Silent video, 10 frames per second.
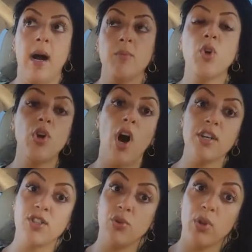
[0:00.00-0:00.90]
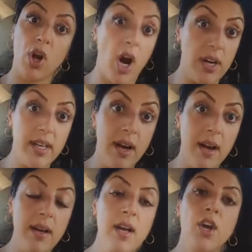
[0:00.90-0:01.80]
You can also do
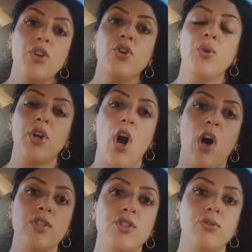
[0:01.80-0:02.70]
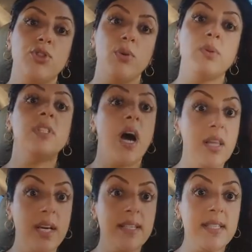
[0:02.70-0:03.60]
LaGuardia. You could also do
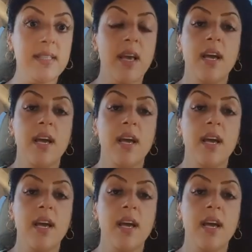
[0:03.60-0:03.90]
Dulles.